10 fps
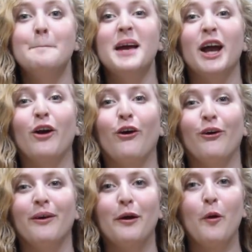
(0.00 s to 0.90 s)

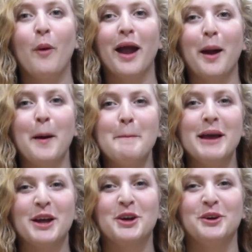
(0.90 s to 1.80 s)
pickle, quick
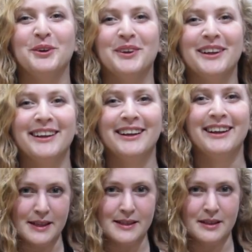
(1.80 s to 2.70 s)
pickle.
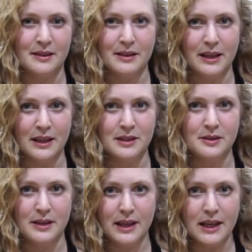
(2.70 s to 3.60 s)
Doesn't need
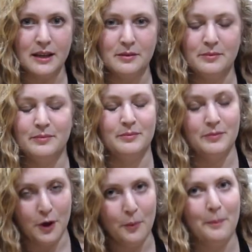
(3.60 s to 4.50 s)
heat. Nope.